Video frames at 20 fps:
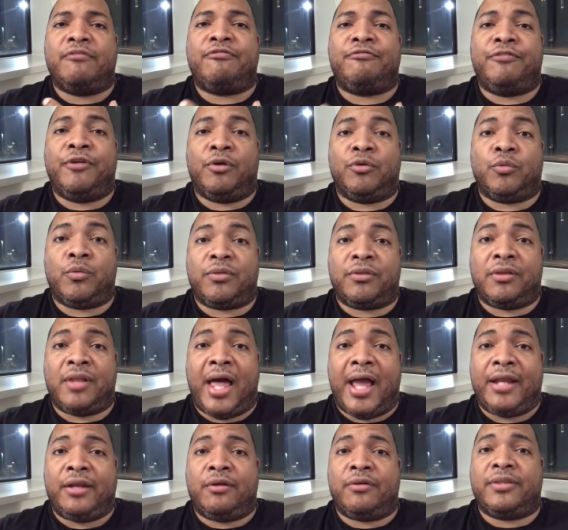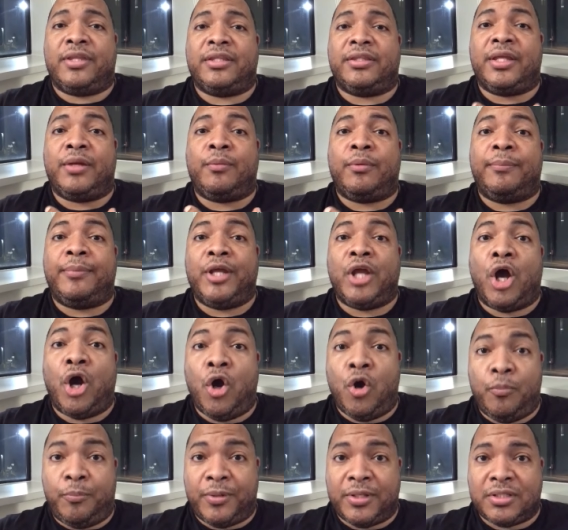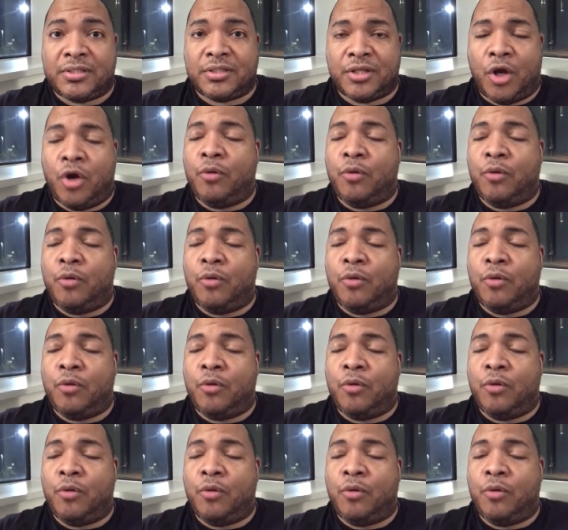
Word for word: filled with light or that they would be opened.